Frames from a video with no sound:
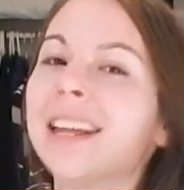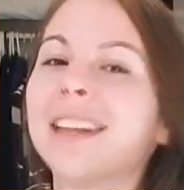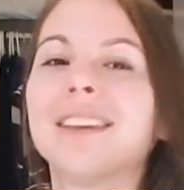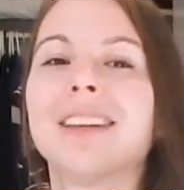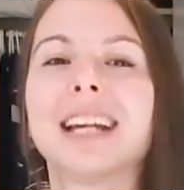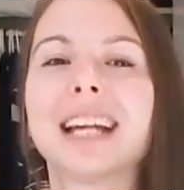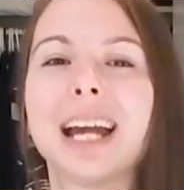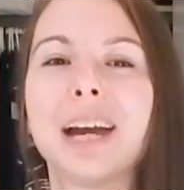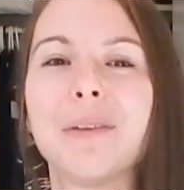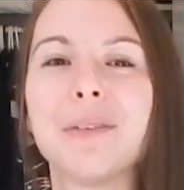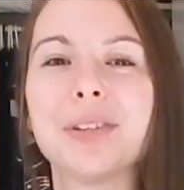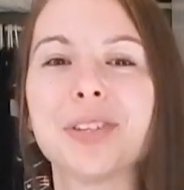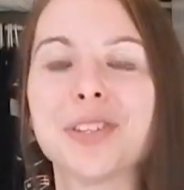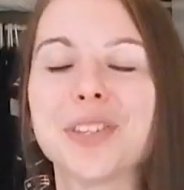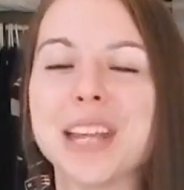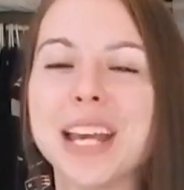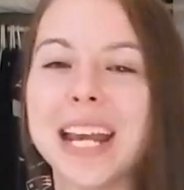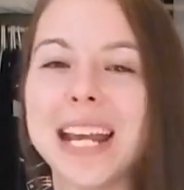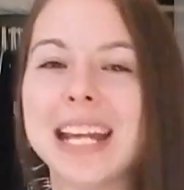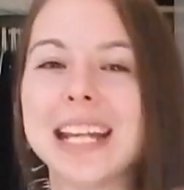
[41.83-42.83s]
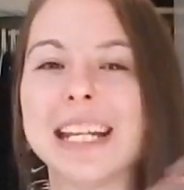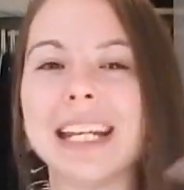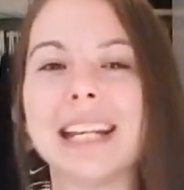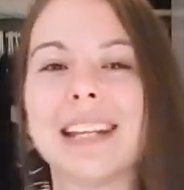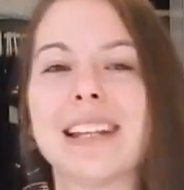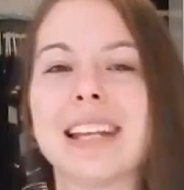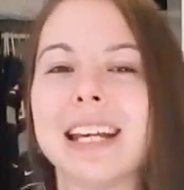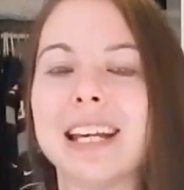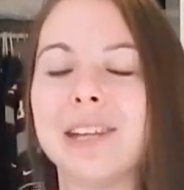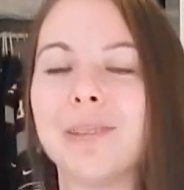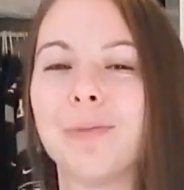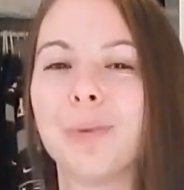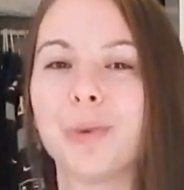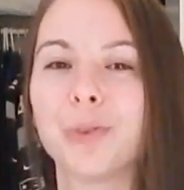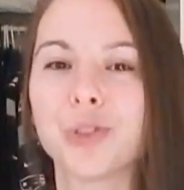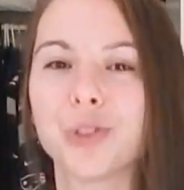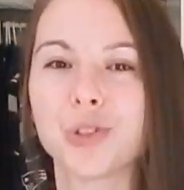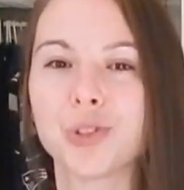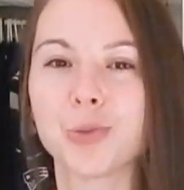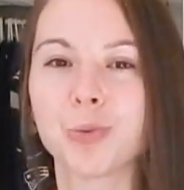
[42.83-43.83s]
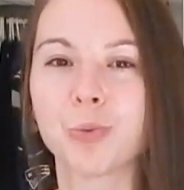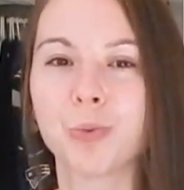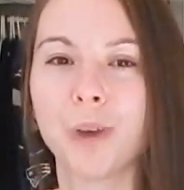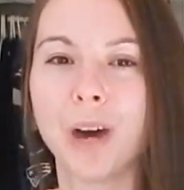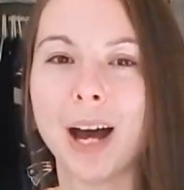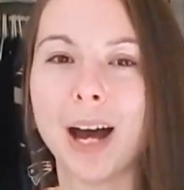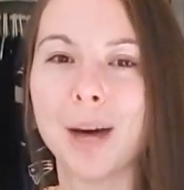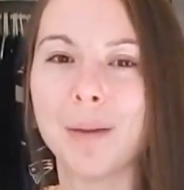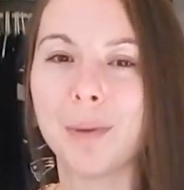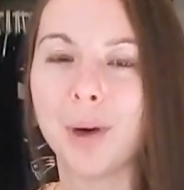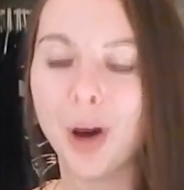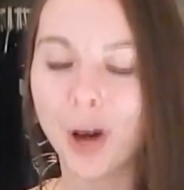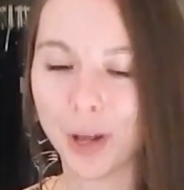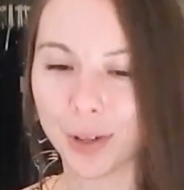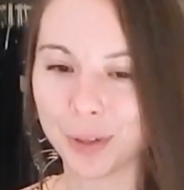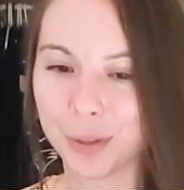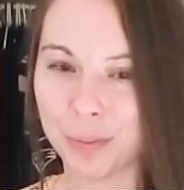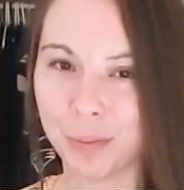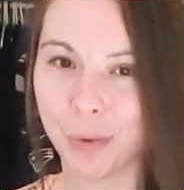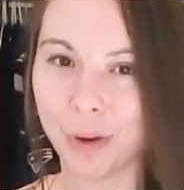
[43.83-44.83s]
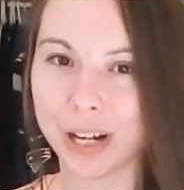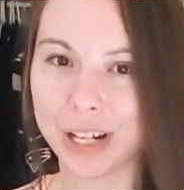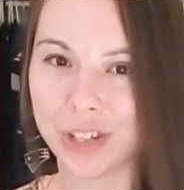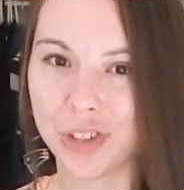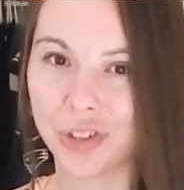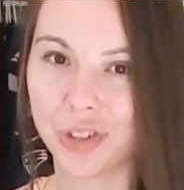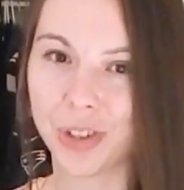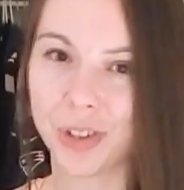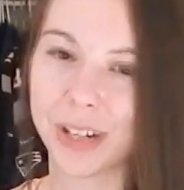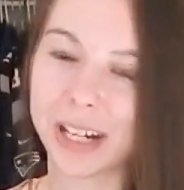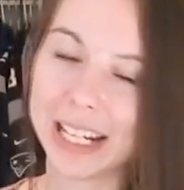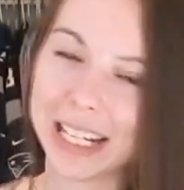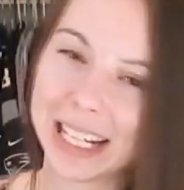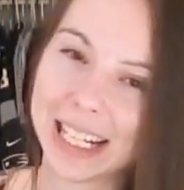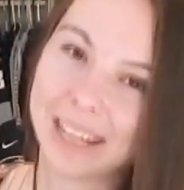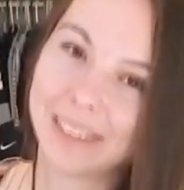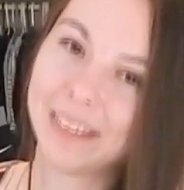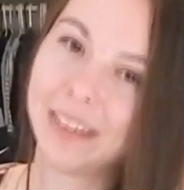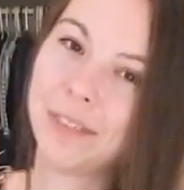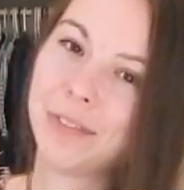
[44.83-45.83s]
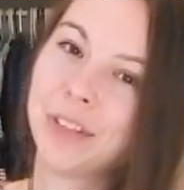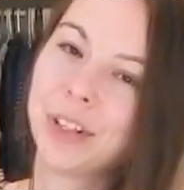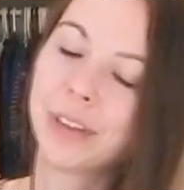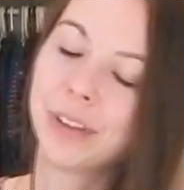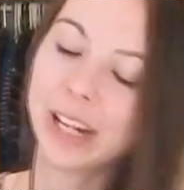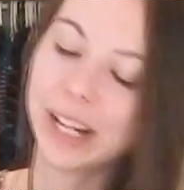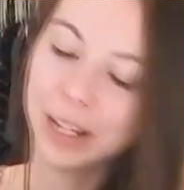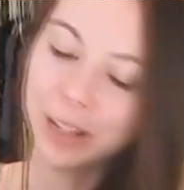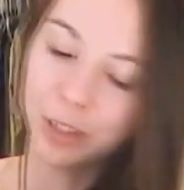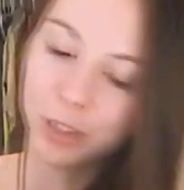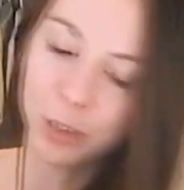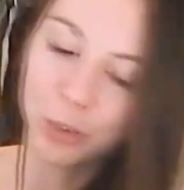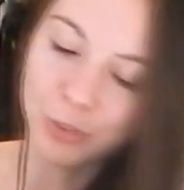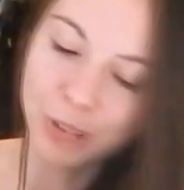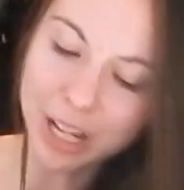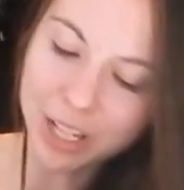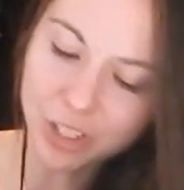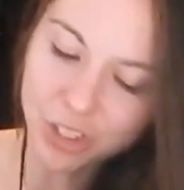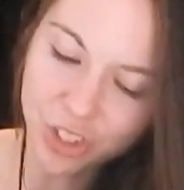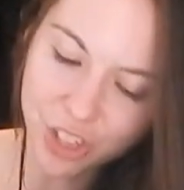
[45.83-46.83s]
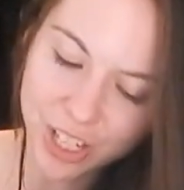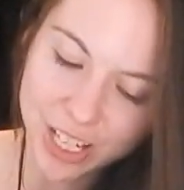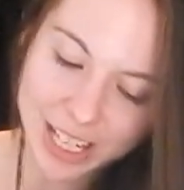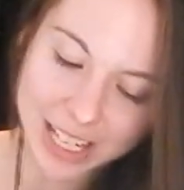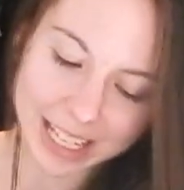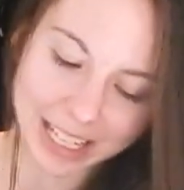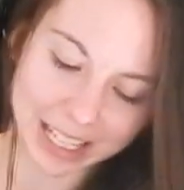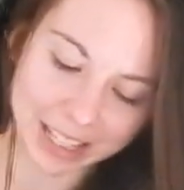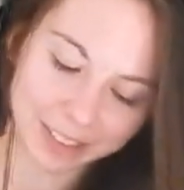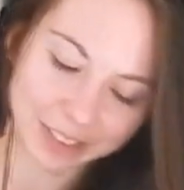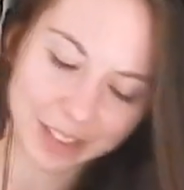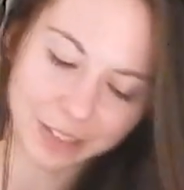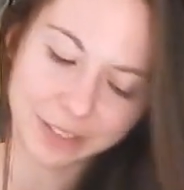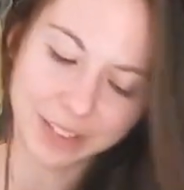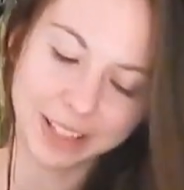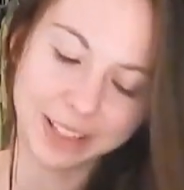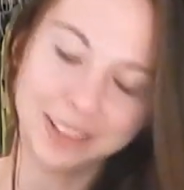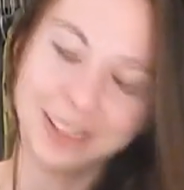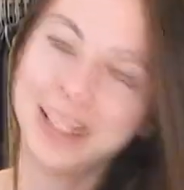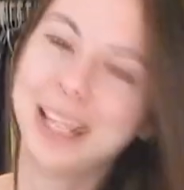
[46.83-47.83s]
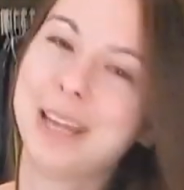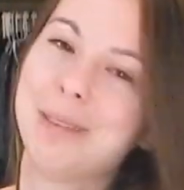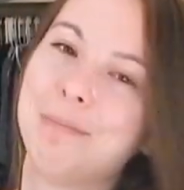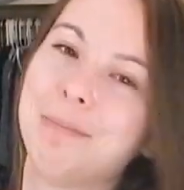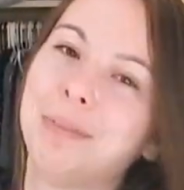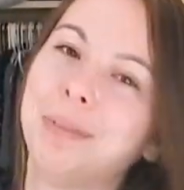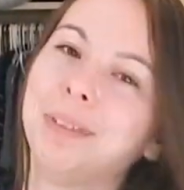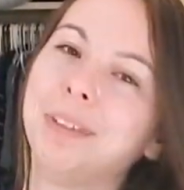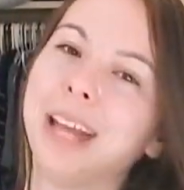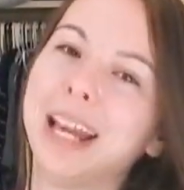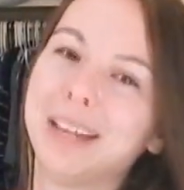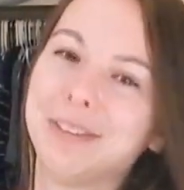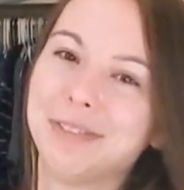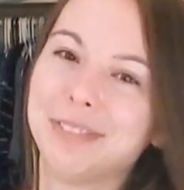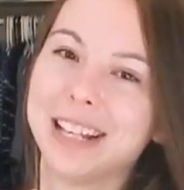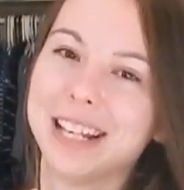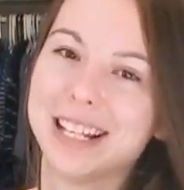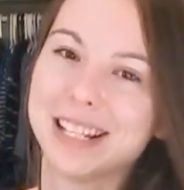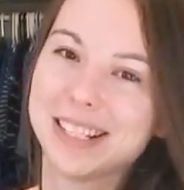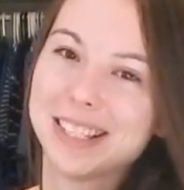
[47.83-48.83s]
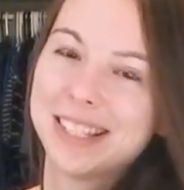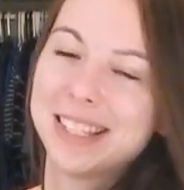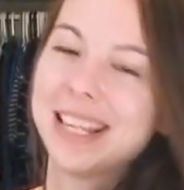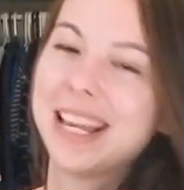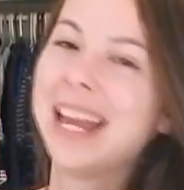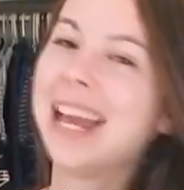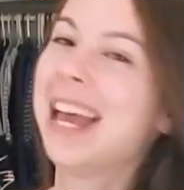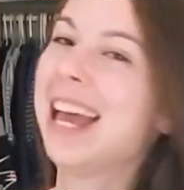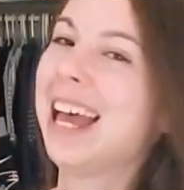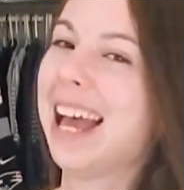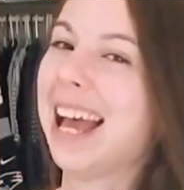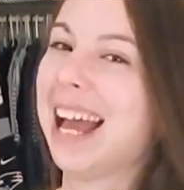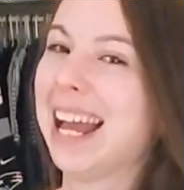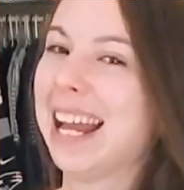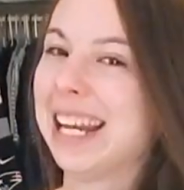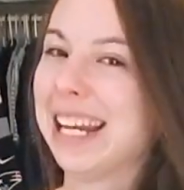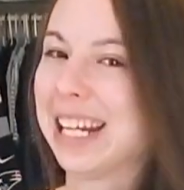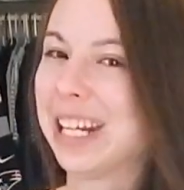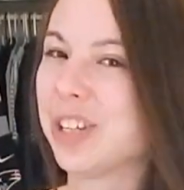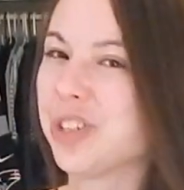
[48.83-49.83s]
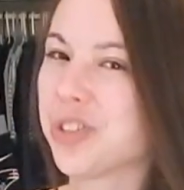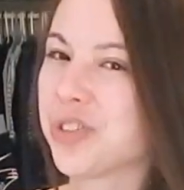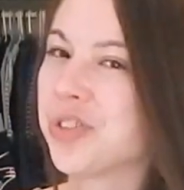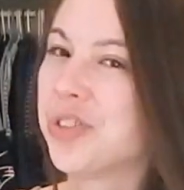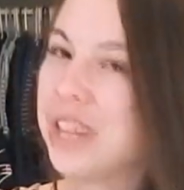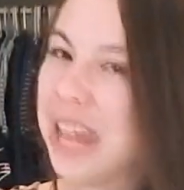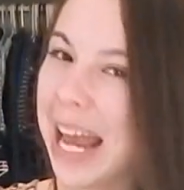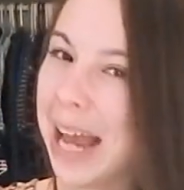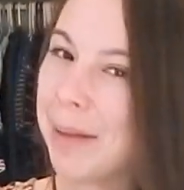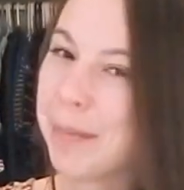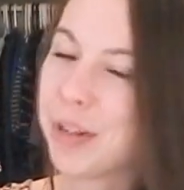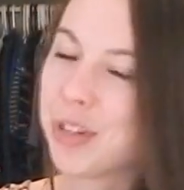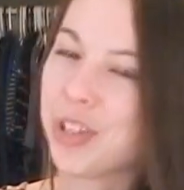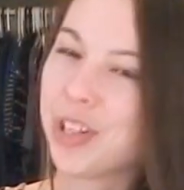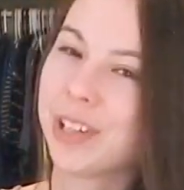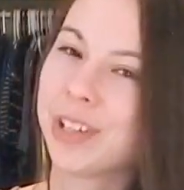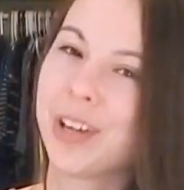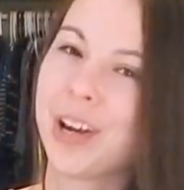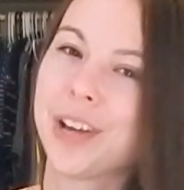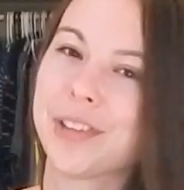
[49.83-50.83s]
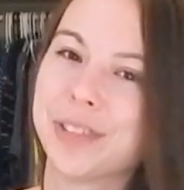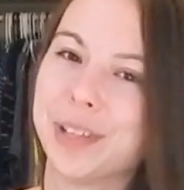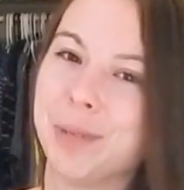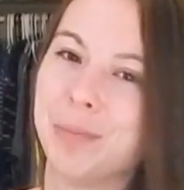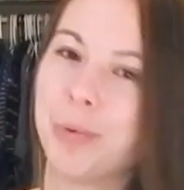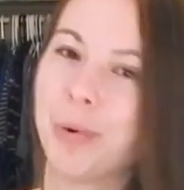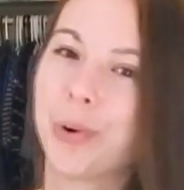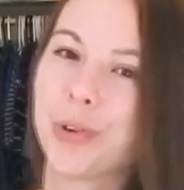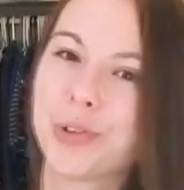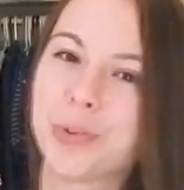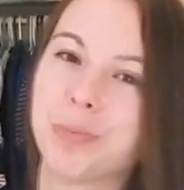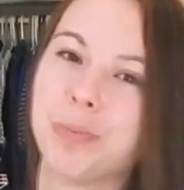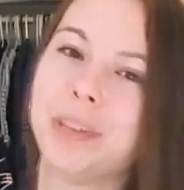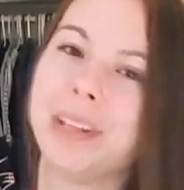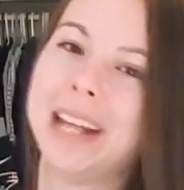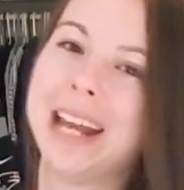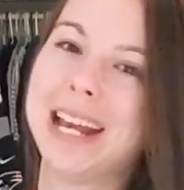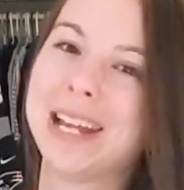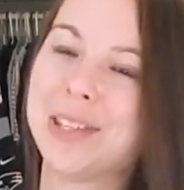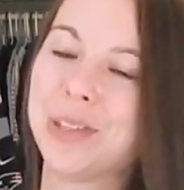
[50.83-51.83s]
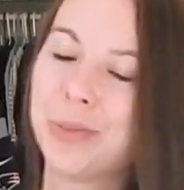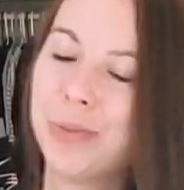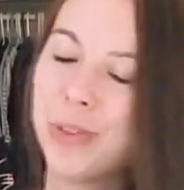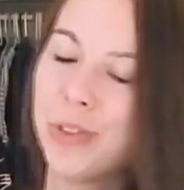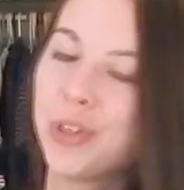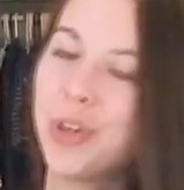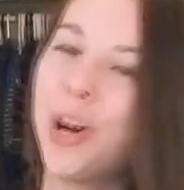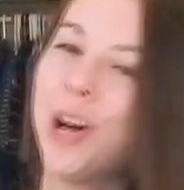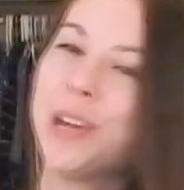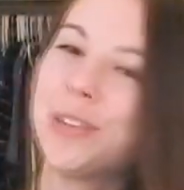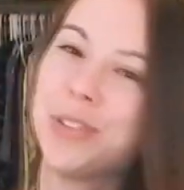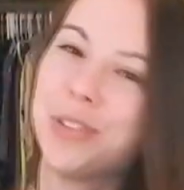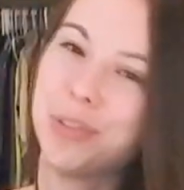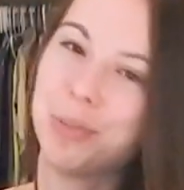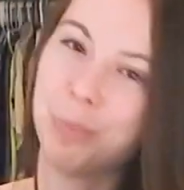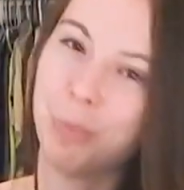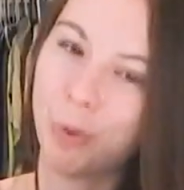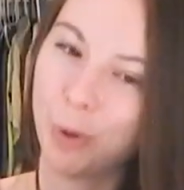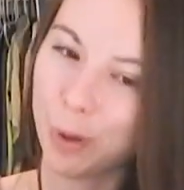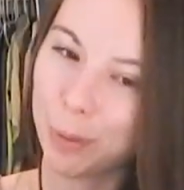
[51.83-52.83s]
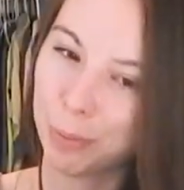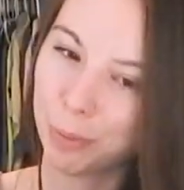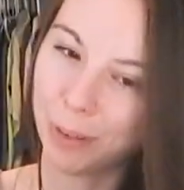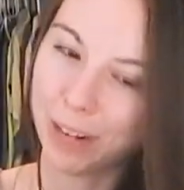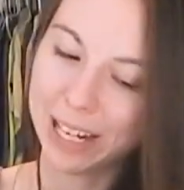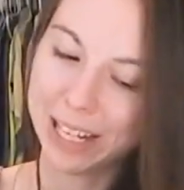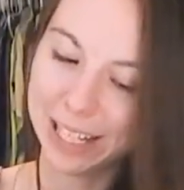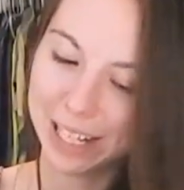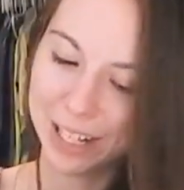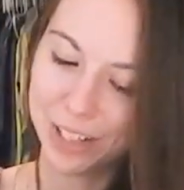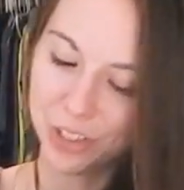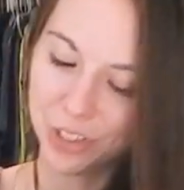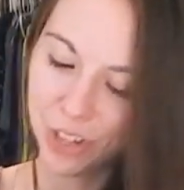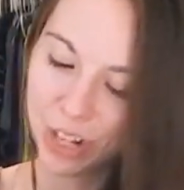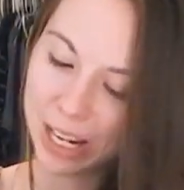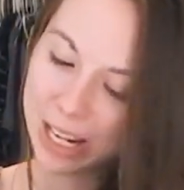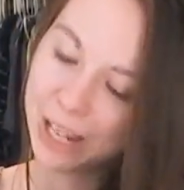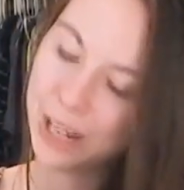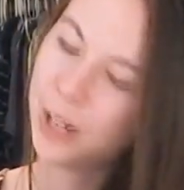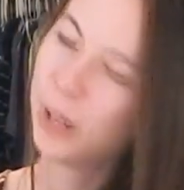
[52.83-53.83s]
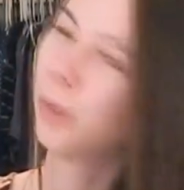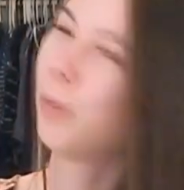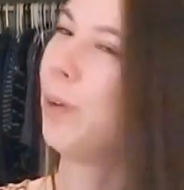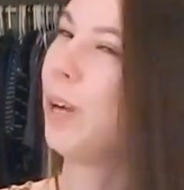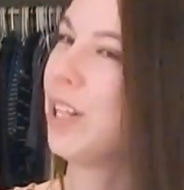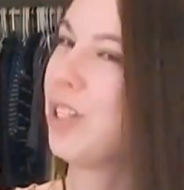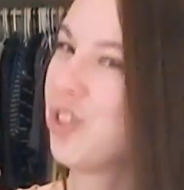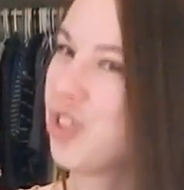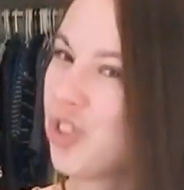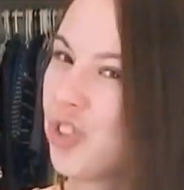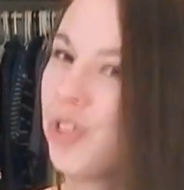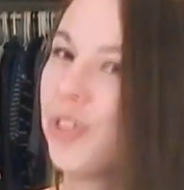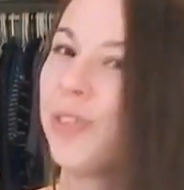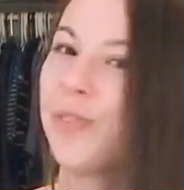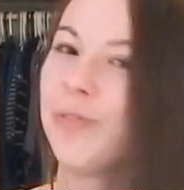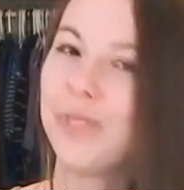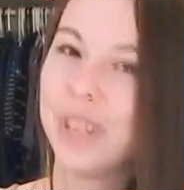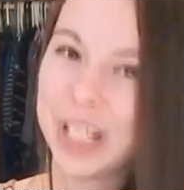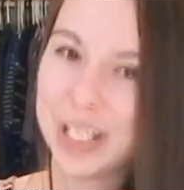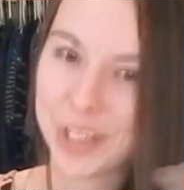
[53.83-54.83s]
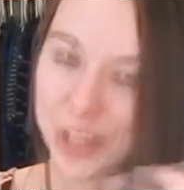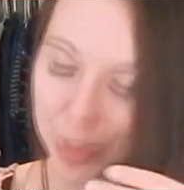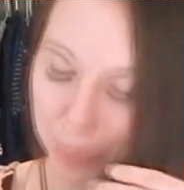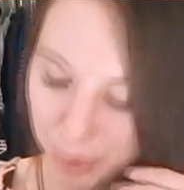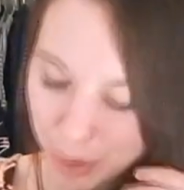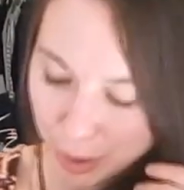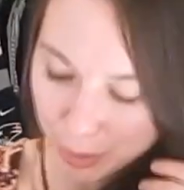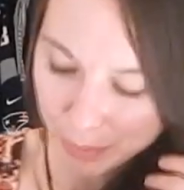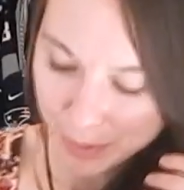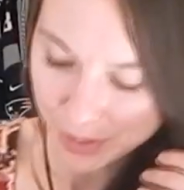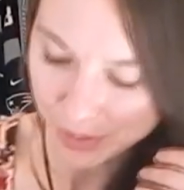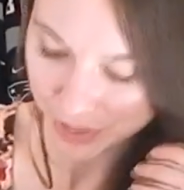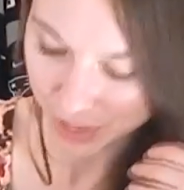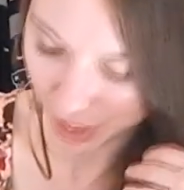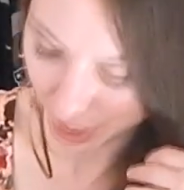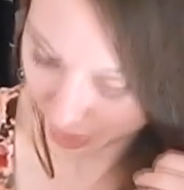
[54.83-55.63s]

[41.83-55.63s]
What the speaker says: like I was saying, it will just rob all the moisture and it can leave your hair crunchy, it can leave it limp, lifeless, and it can just damage it, causing more split ends, which causes more breakage, which defeats the purpose